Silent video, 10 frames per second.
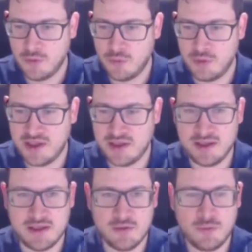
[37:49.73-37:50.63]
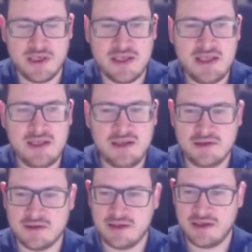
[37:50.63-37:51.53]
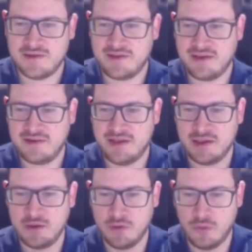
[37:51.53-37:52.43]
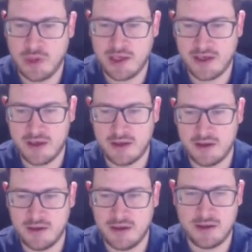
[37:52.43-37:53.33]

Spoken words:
we need a setting where